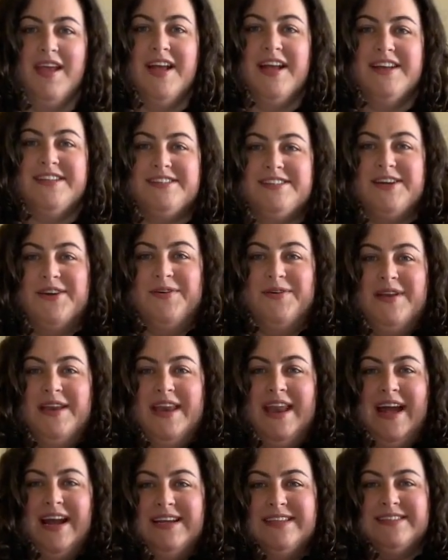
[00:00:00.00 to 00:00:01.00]
So
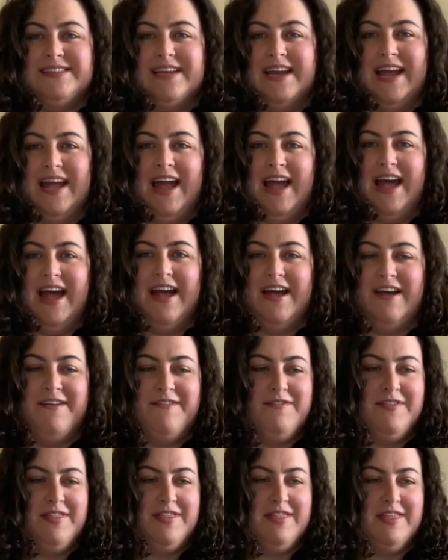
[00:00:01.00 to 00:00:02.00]
next I
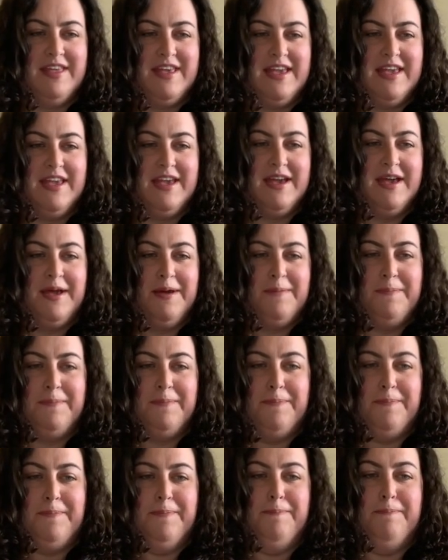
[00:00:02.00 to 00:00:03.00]
have the
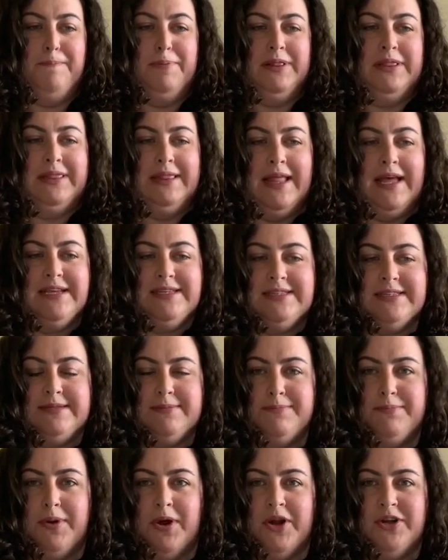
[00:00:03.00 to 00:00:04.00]
Plus
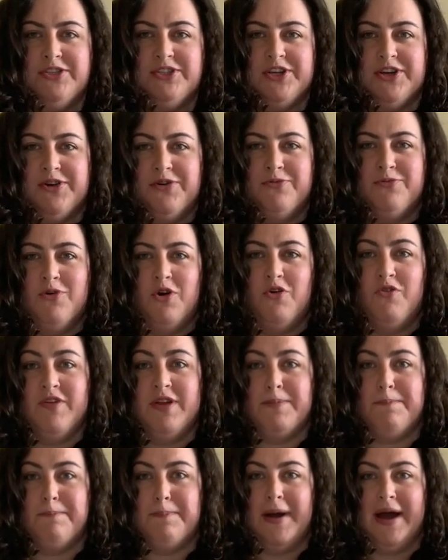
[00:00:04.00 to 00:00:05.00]
Bardot
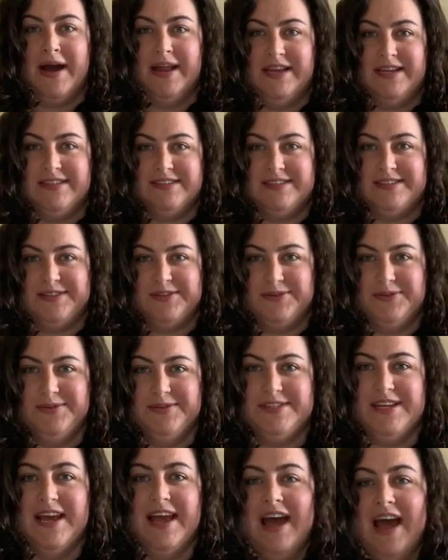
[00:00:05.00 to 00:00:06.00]
woven
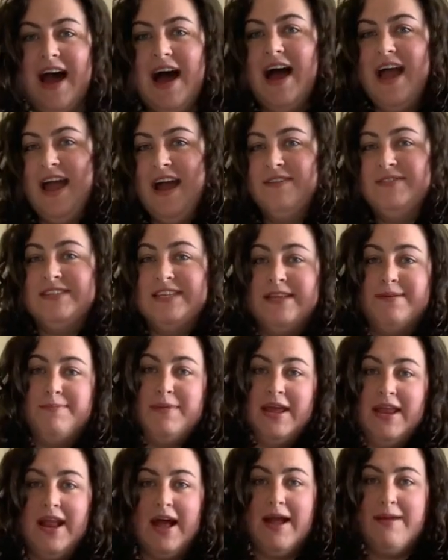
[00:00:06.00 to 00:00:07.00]
bodysuit. I have to
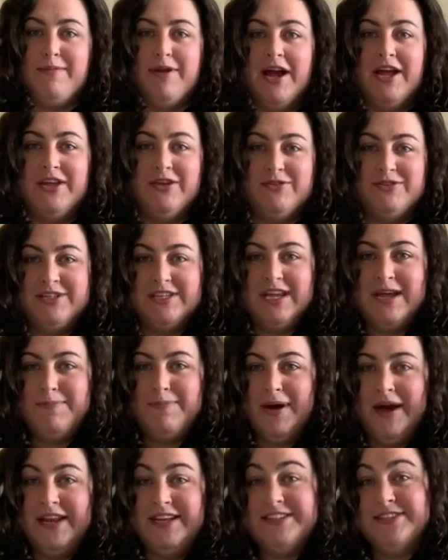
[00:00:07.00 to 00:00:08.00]
admit, I'm not usually a
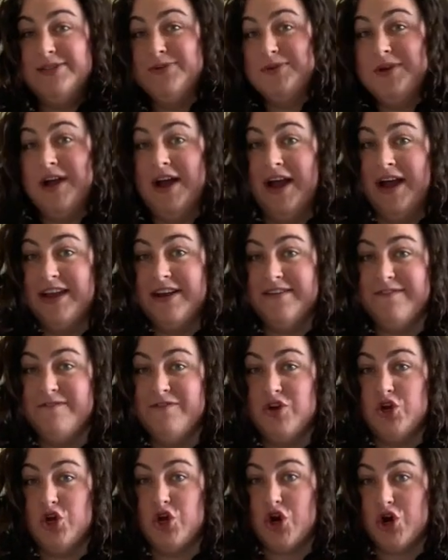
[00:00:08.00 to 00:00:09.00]
bodysuit kind
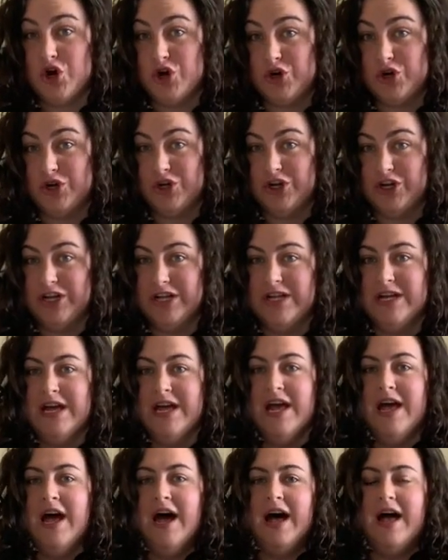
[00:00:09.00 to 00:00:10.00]
of girl.
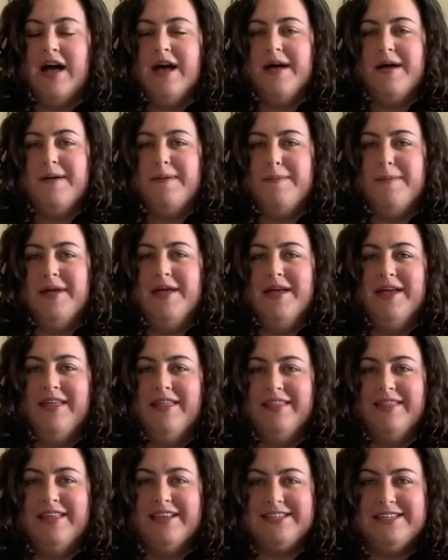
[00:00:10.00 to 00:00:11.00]

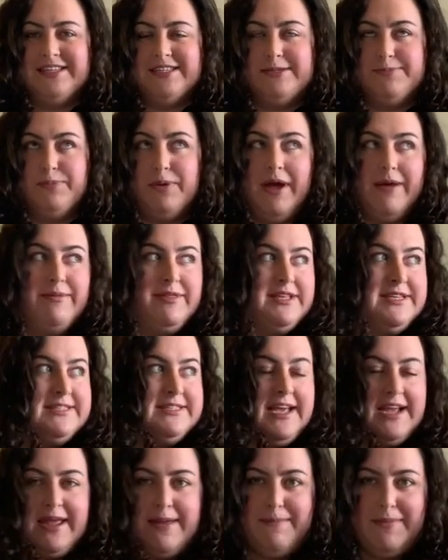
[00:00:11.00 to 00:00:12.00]
This is probably the
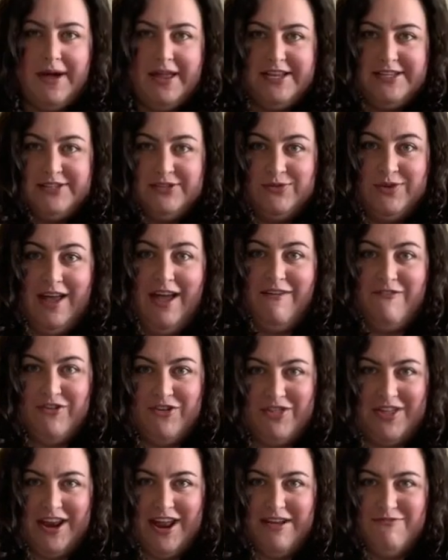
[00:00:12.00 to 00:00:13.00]
second bodysuit ever
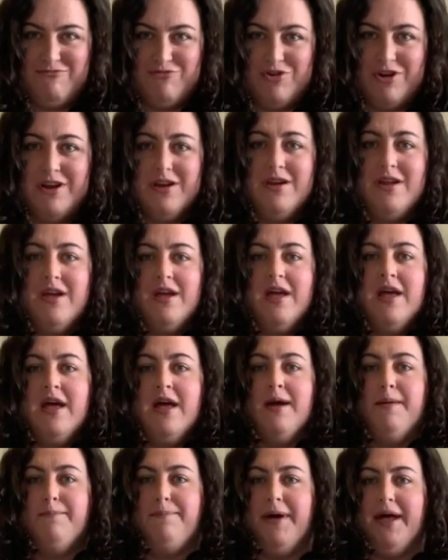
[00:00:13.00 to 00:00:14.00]
that I've worn,
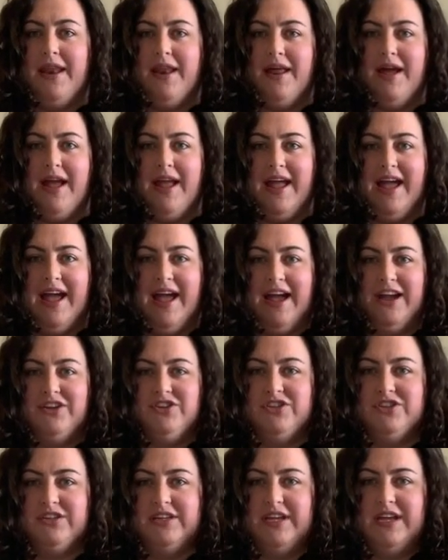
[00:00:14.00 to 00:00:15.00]
but I
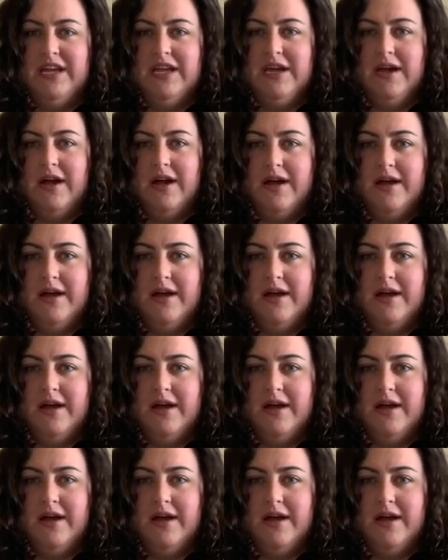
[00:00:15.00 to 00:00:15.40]
actually